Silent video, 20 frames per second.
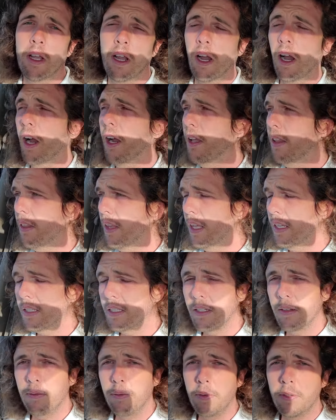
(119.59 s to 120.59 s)
Alright, that's
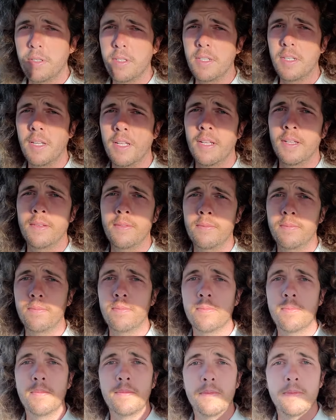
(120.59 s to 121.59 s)
it for today.
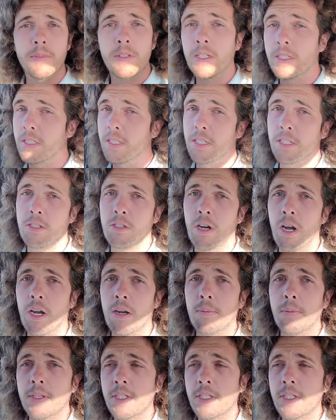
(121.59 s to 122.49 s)
Subscribe to my